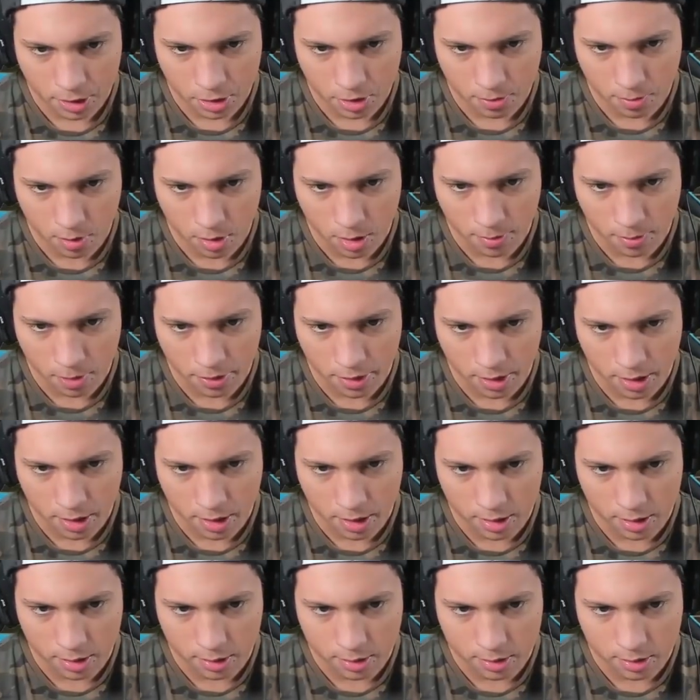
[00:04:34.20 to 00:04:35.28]
me that shit, boy. I'm on that
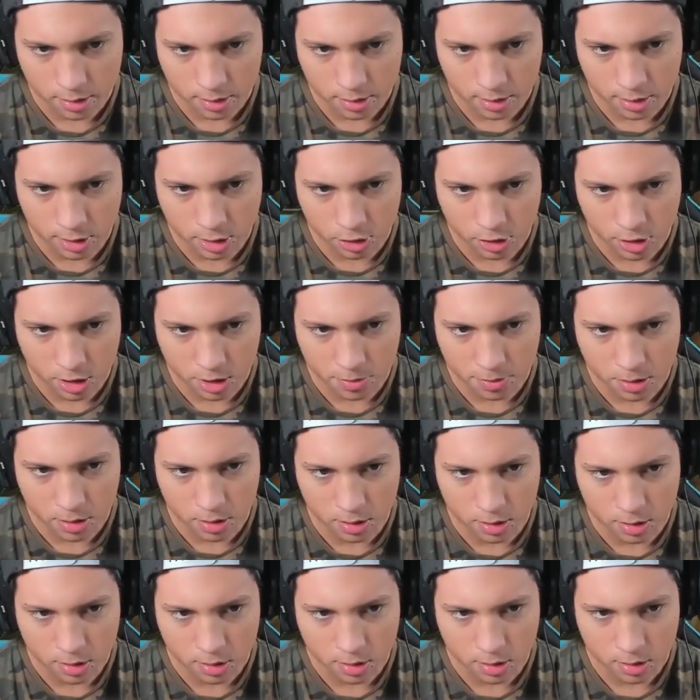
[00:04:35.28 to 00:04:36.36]
ass. He's gonna try to
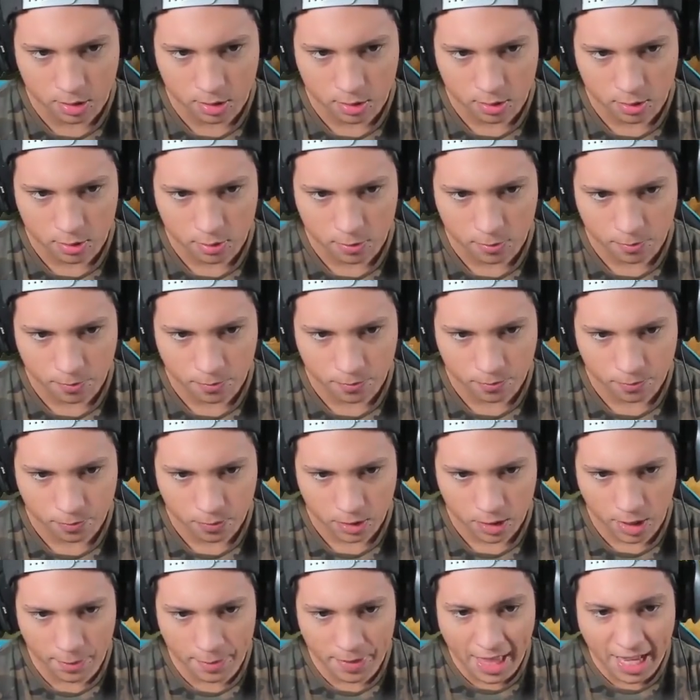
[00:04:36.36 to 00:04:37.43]
split us.
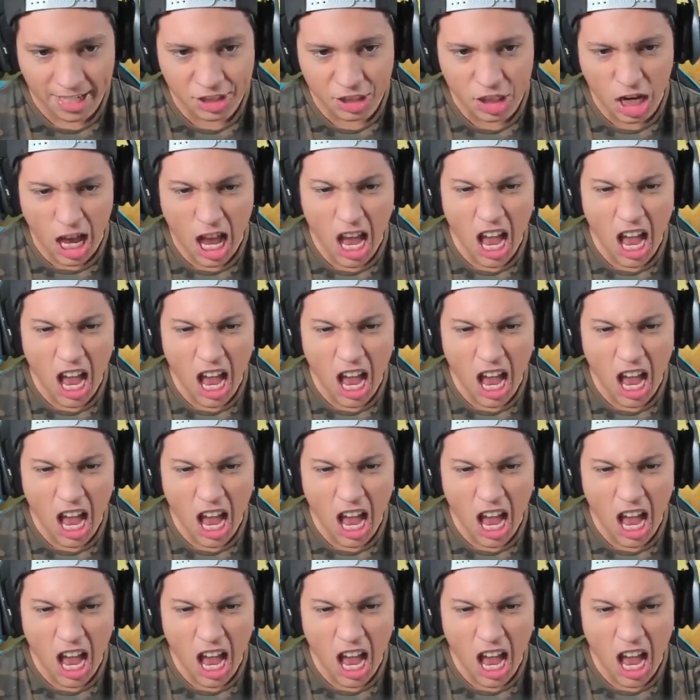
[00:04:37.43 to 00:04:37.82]
Give me that